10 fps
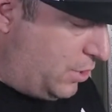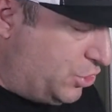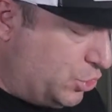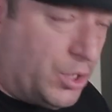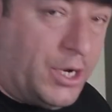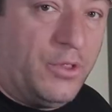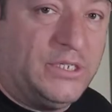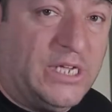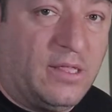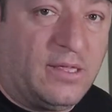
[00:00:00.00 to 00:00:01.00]
do another
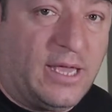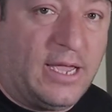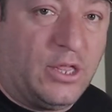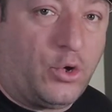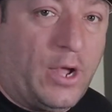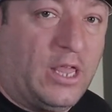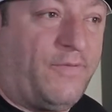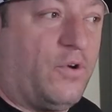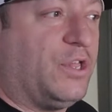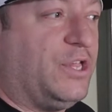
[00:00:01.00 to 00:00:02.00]
10-second
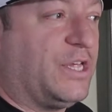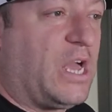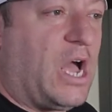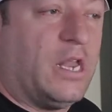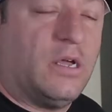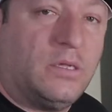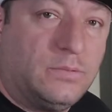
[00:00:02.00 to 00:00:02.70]
transfer to just kind of,